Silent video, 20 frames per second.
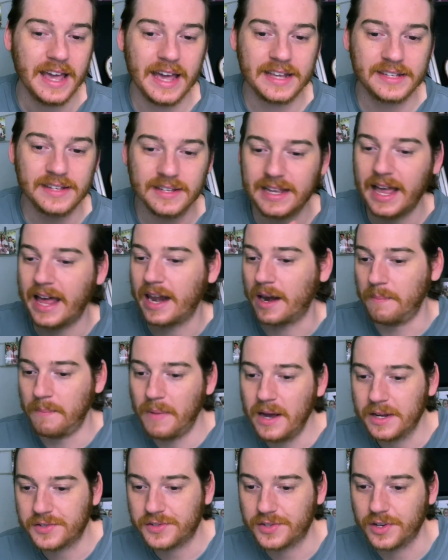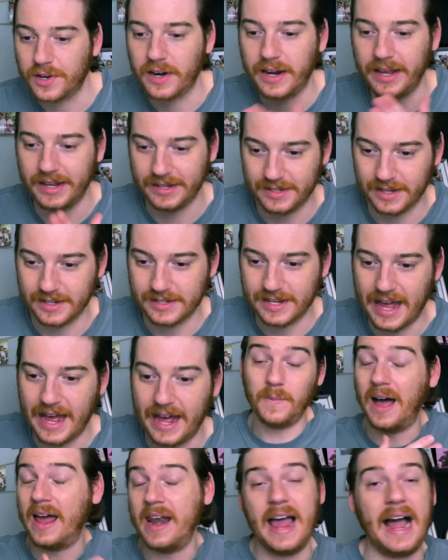Is this at a muster? Is this
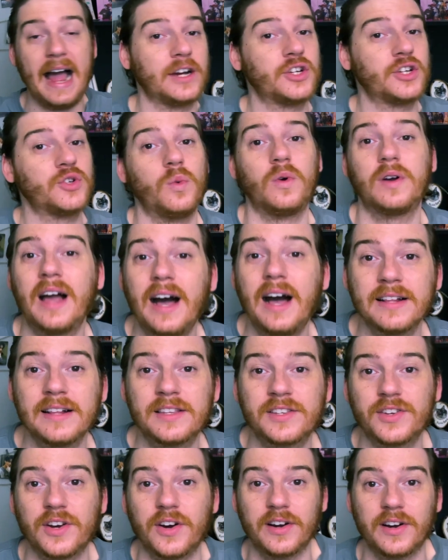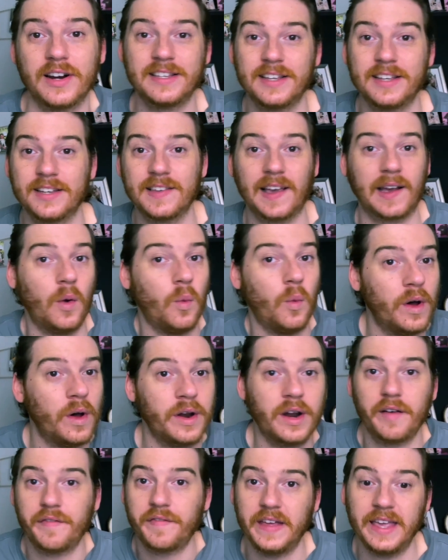at an actual concert? Is this like a
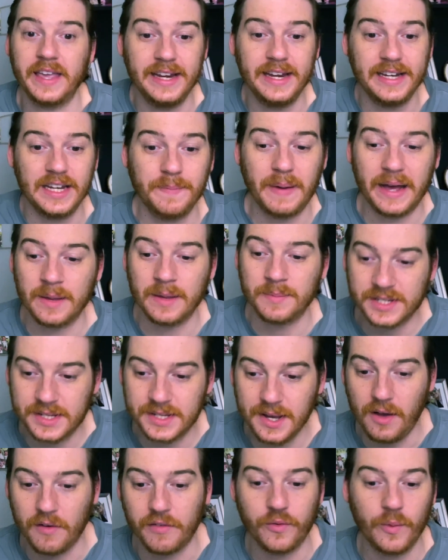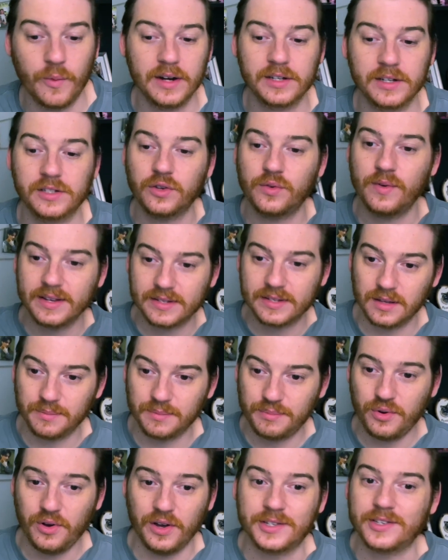one-off thing he did by himself? Where's the rest of the
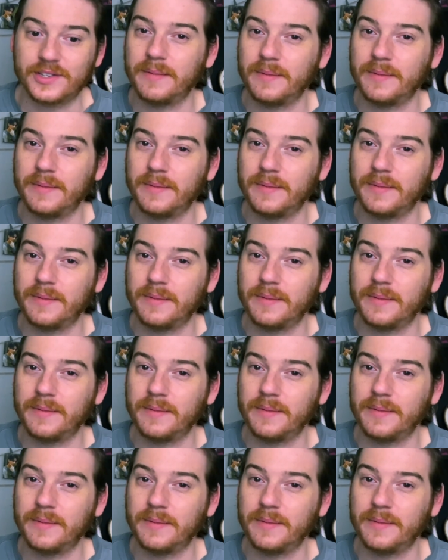boys?